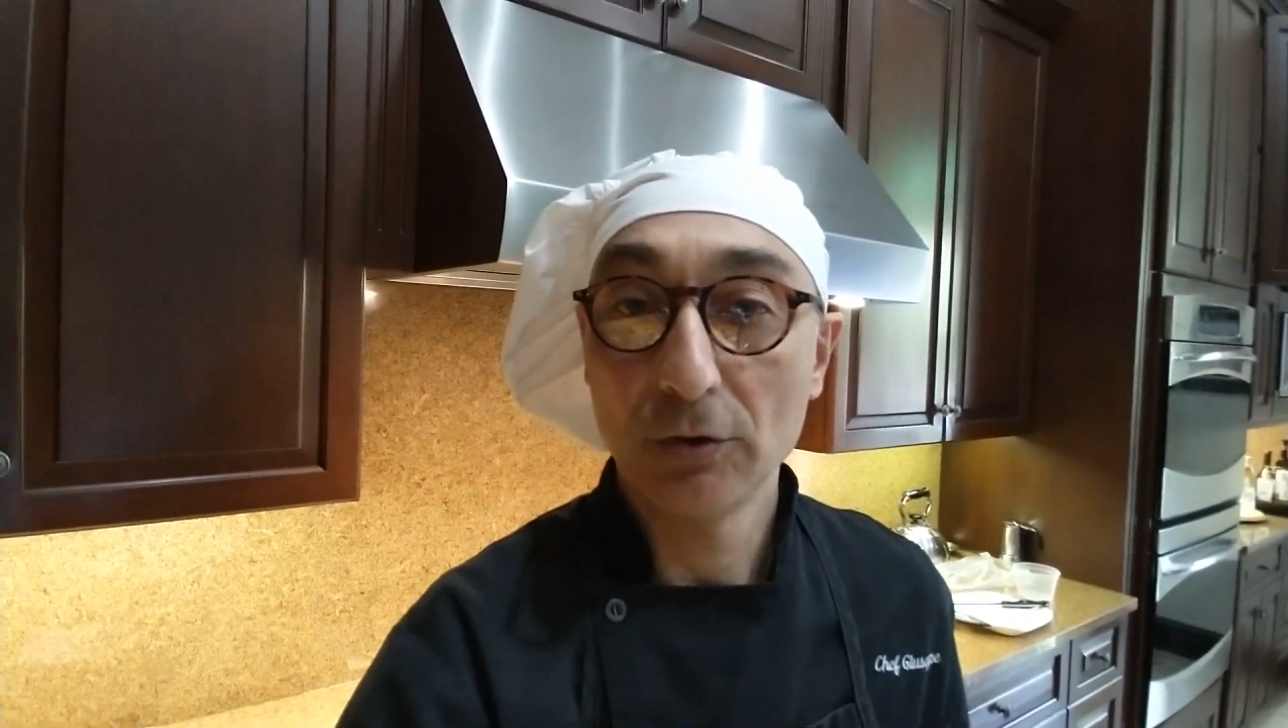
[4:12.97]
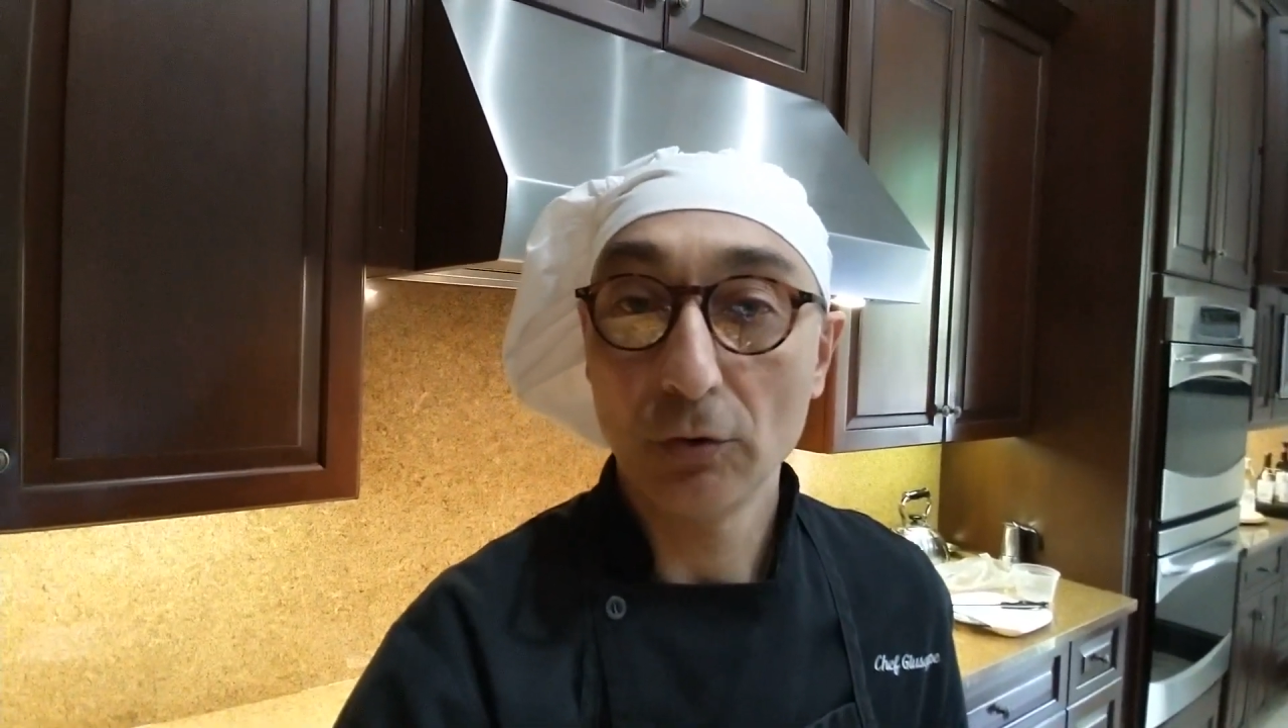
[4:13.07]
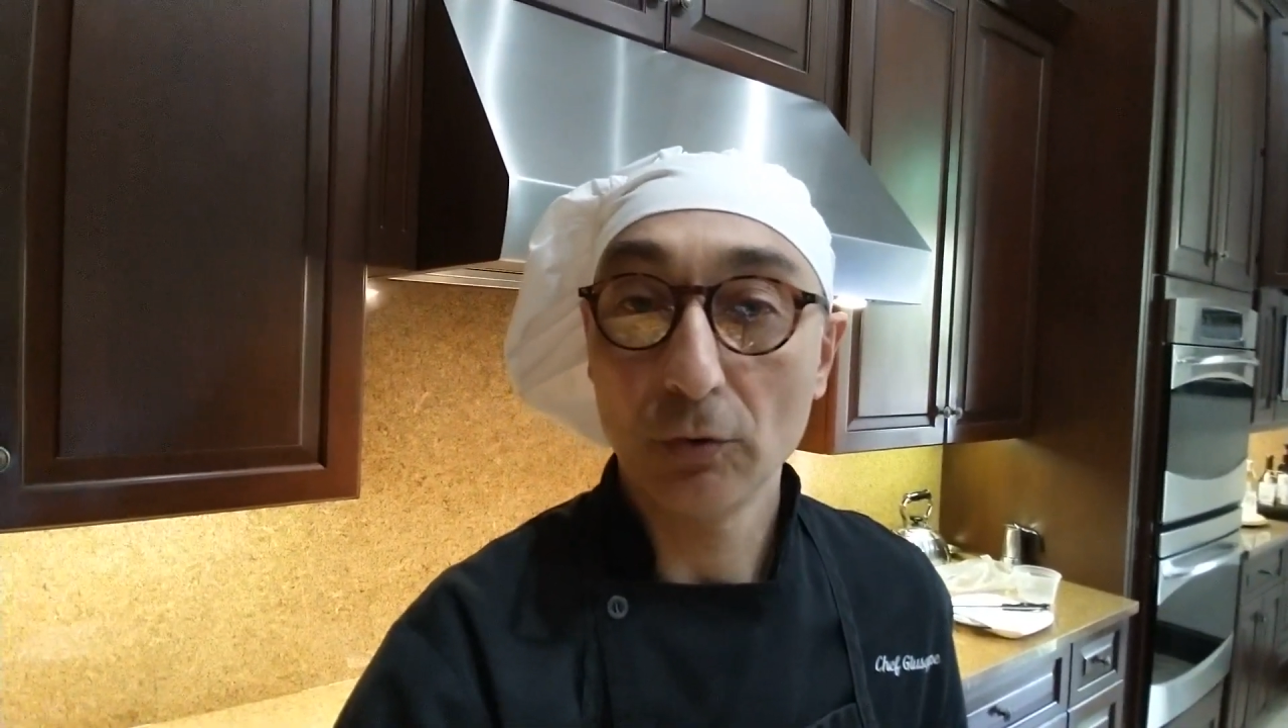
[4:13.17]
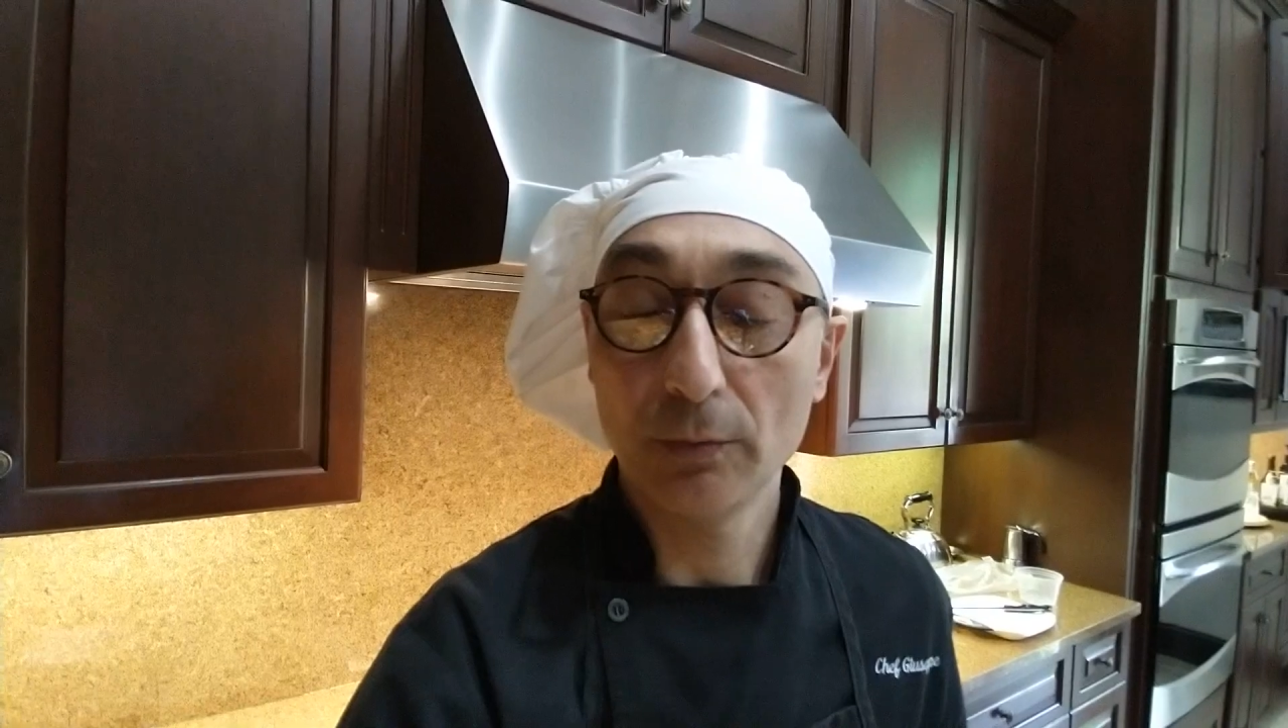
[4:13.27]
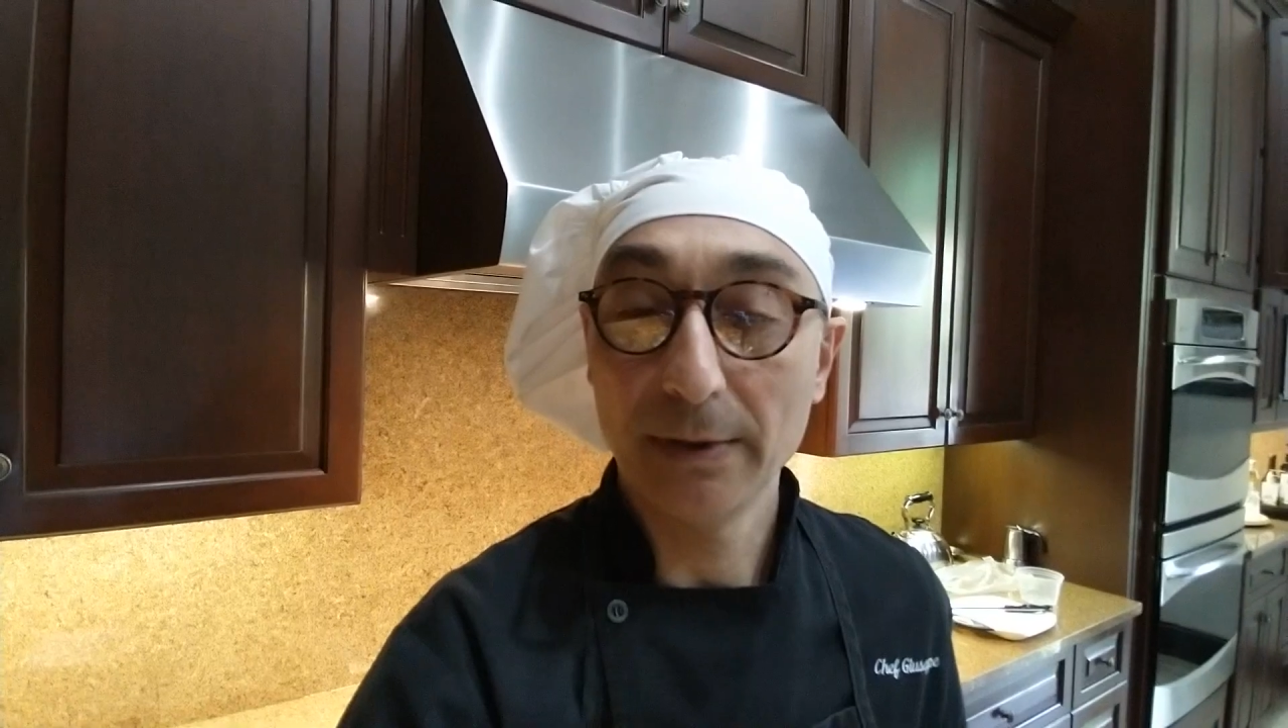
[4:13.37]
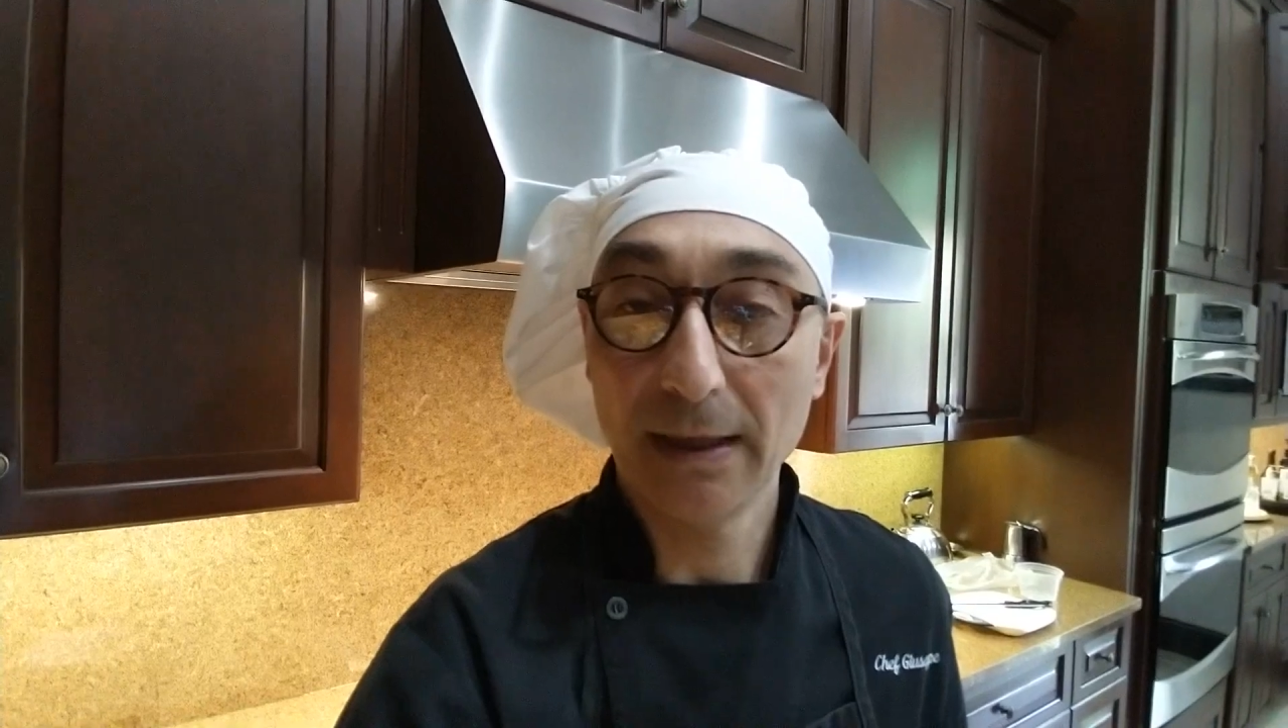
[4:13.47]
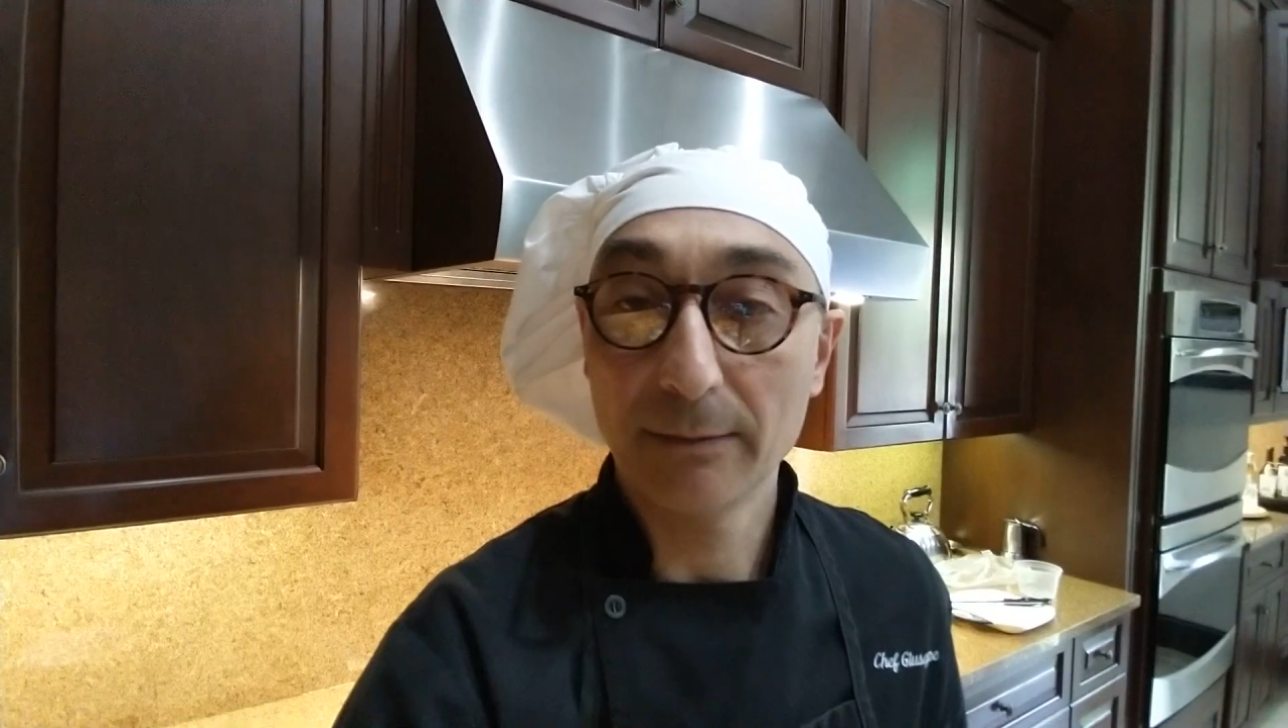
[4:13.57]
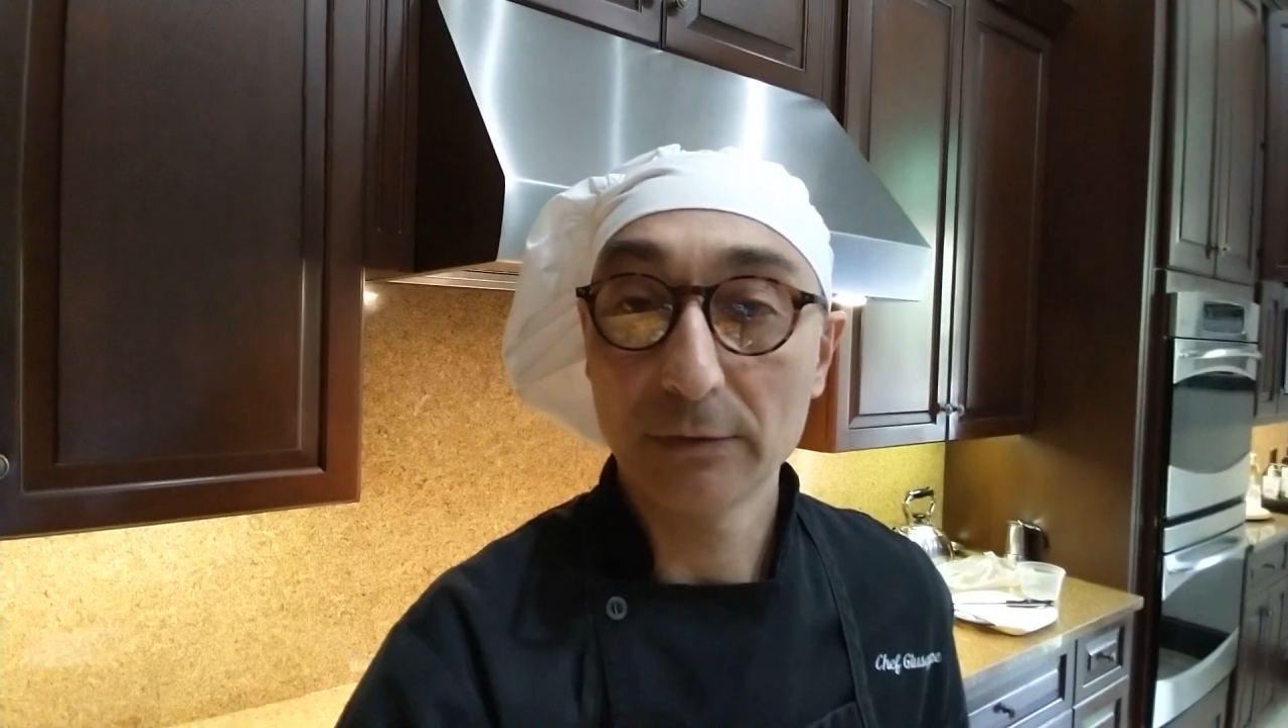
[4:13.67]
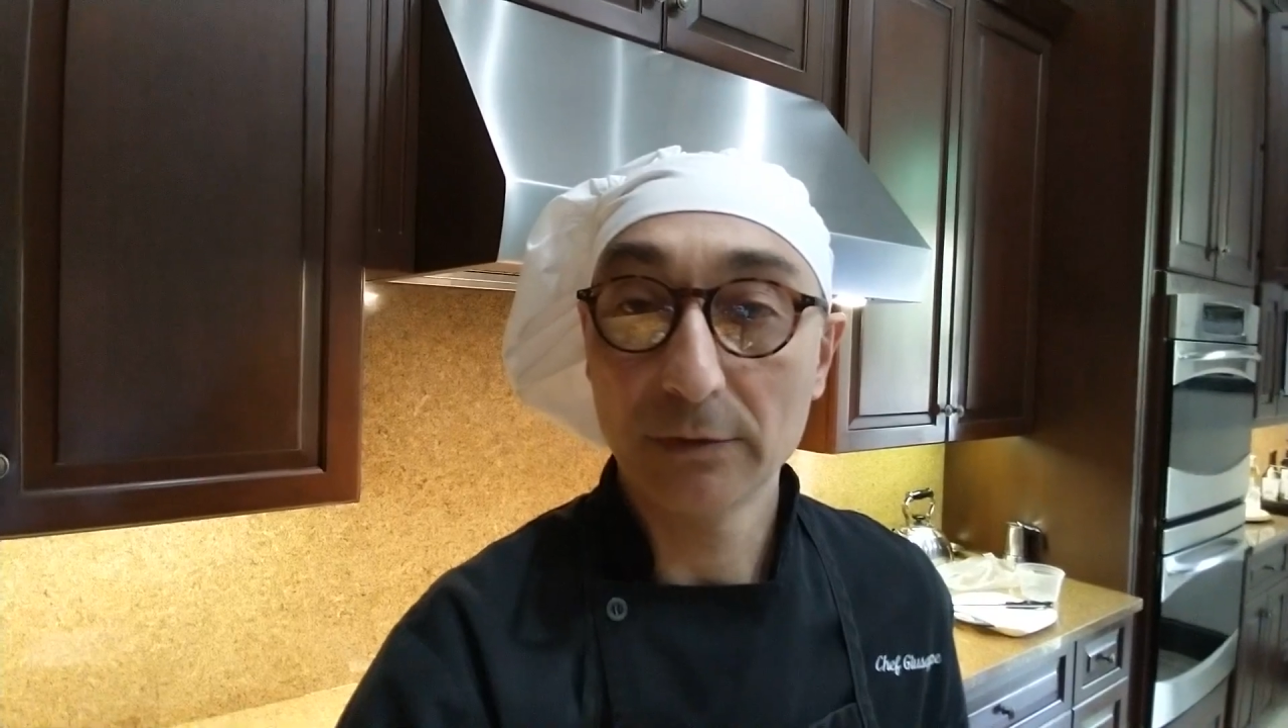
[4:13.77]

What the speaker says: to be able